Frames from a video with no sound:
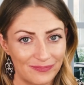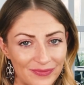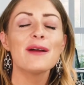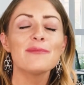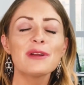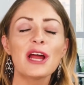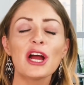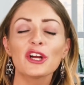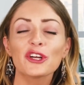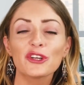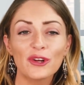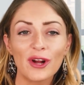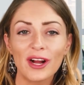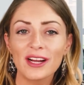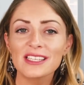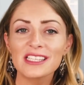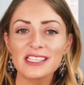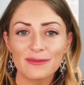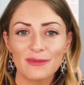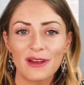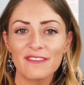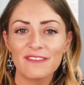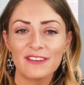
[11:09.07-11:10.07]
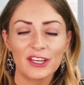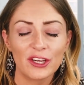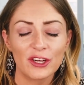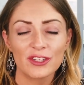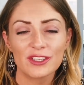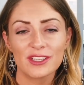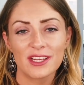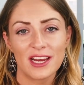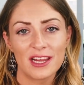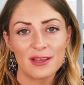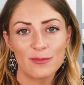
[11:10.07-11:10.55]
I'm not crossing my
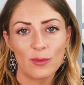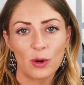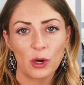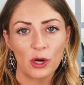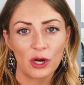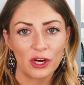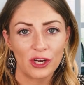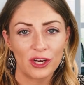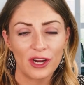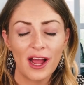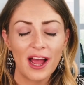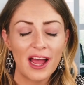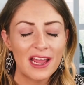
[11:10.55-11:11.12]
fingers anymore.